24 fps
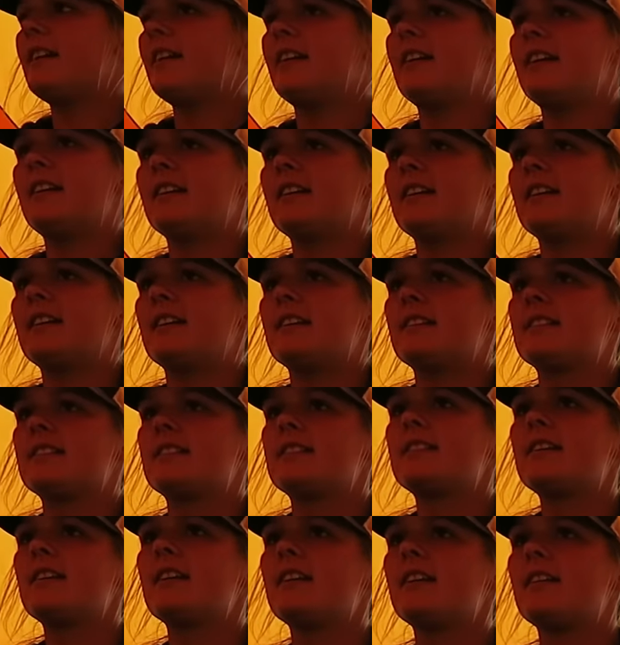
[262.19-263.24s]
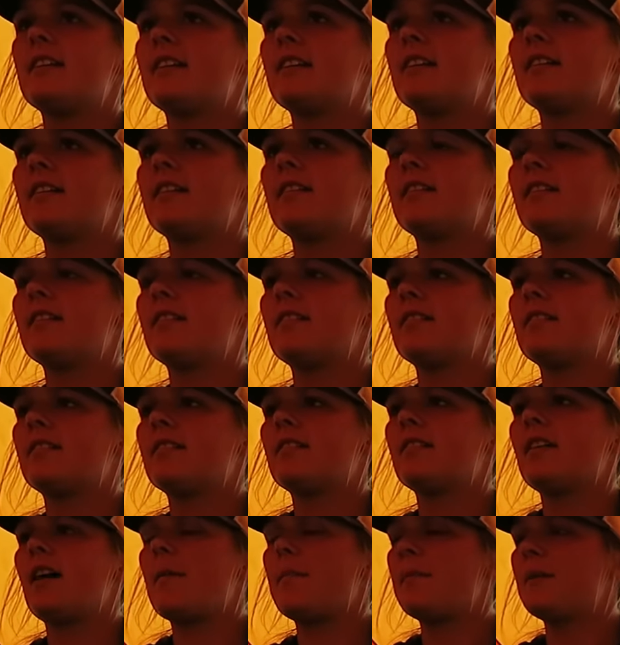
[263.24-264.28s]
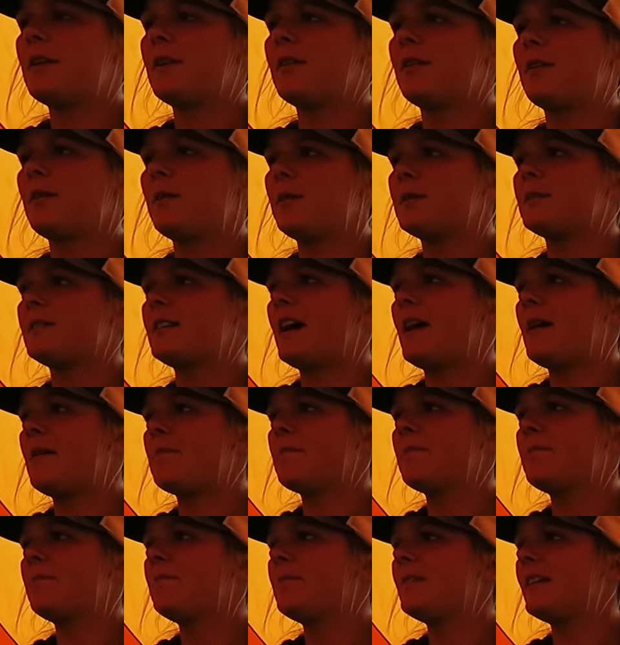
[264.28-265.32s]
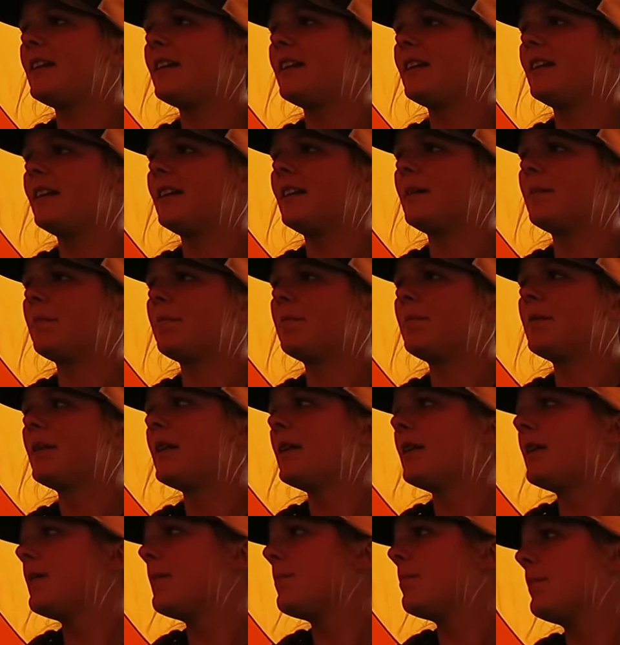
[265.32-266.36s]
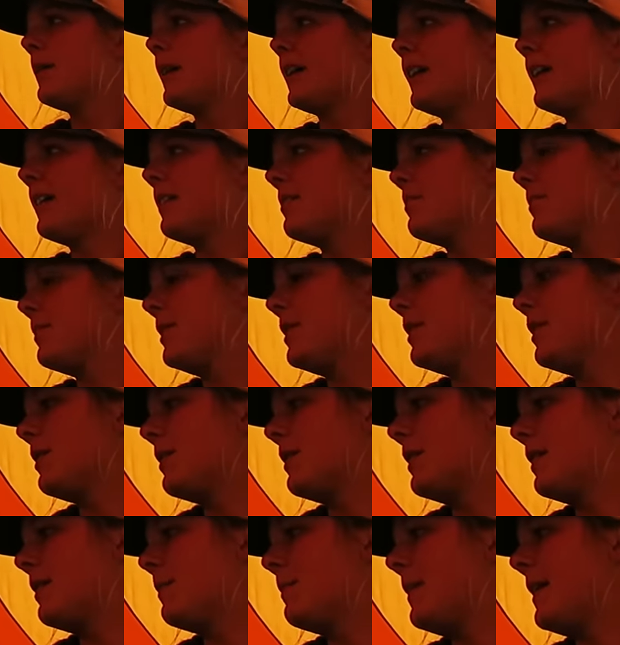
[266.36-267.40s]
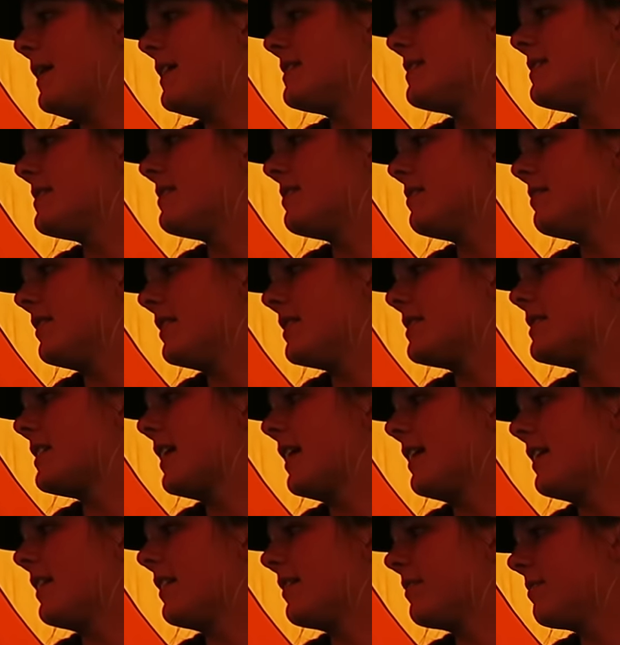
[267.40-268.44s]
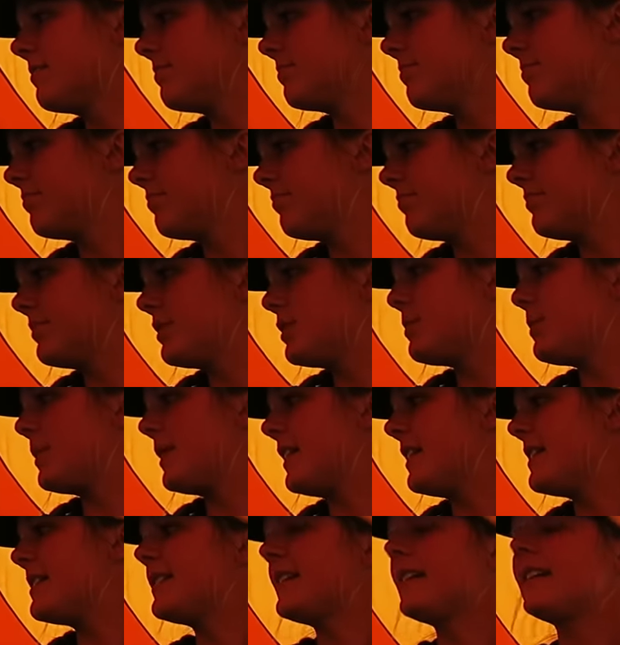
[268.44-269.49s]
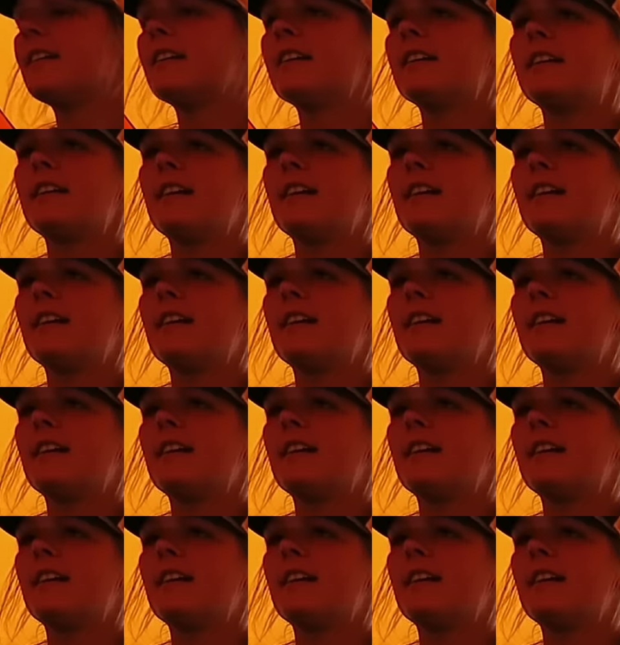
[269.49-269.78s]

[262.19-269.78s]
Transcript: It is uphill the whole time, but when you go at a good pace it's pretty easy.